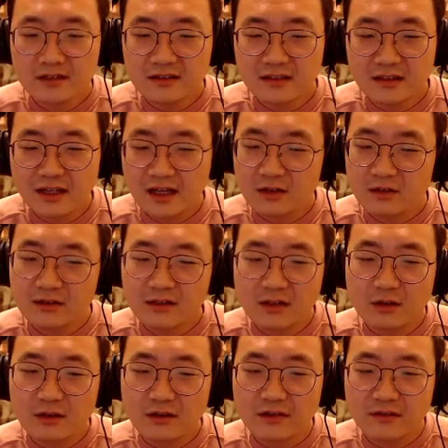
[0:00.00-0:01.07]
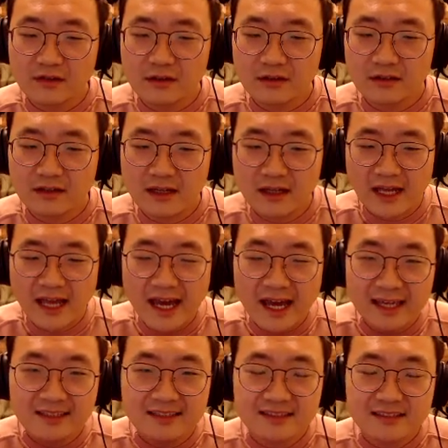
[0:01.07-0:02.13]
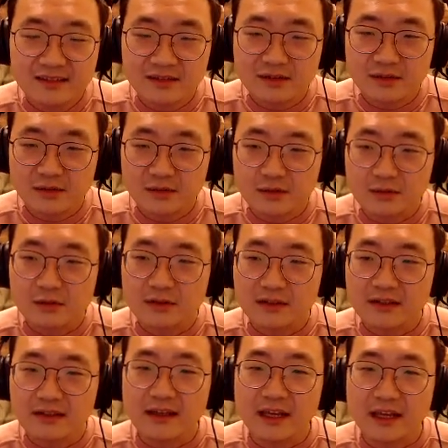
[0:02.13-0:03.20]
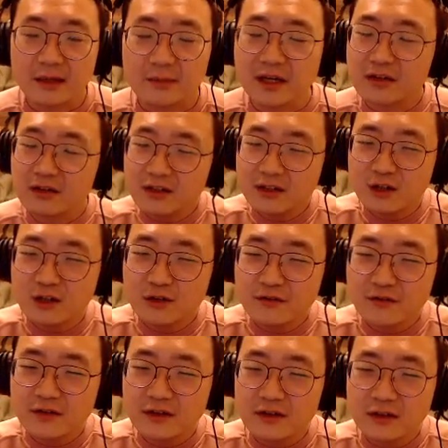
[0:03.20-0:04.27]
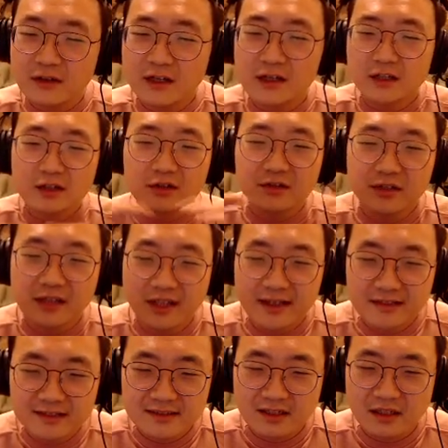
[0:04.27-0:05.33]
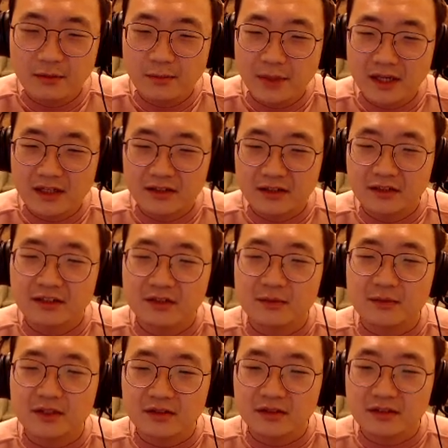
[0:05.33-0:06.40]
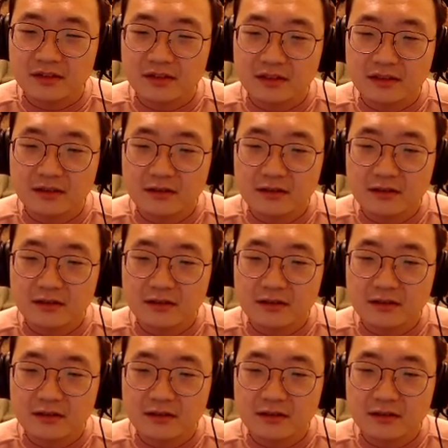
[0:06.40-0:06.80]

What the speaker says: I don't know if it adds to the game. I don't know if it creates a better community.